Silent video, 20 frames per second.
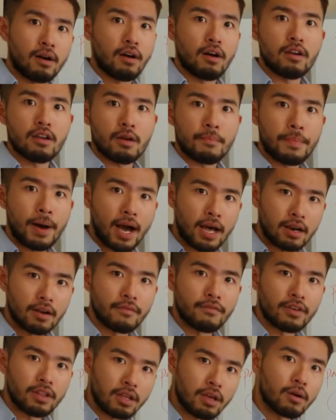part of the
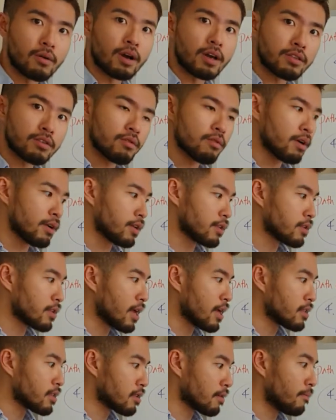video and you'll understand
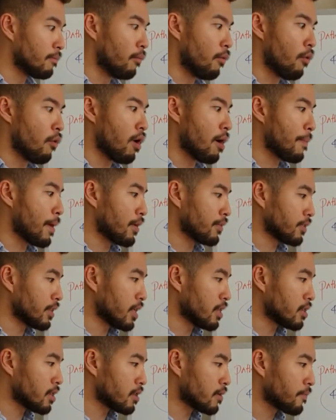more about
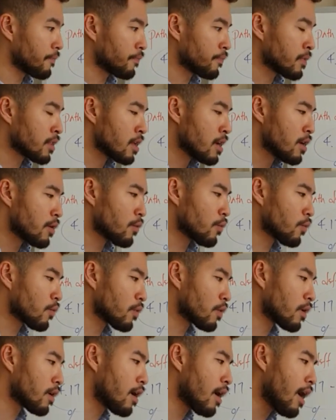this.
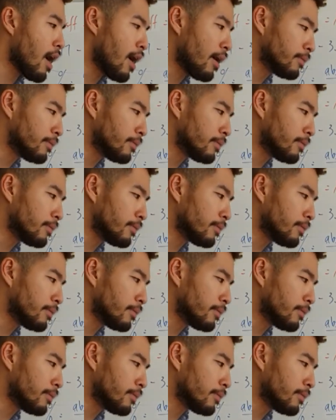I